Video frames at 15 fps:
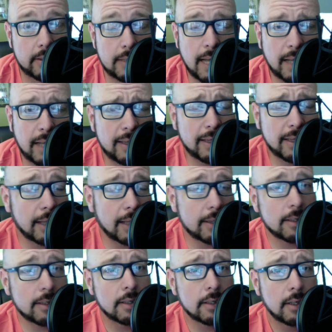Not
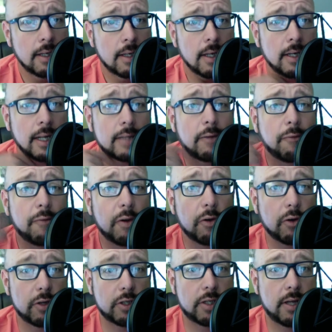the feel
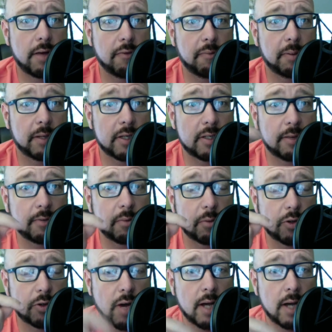good stuff, but the stuff that we're
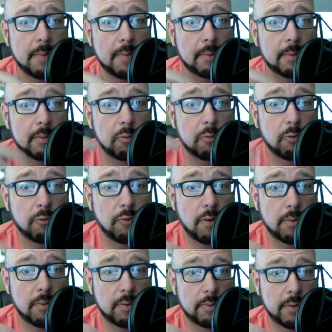trying to be able to move
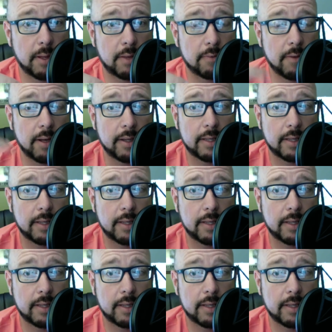forward with, right?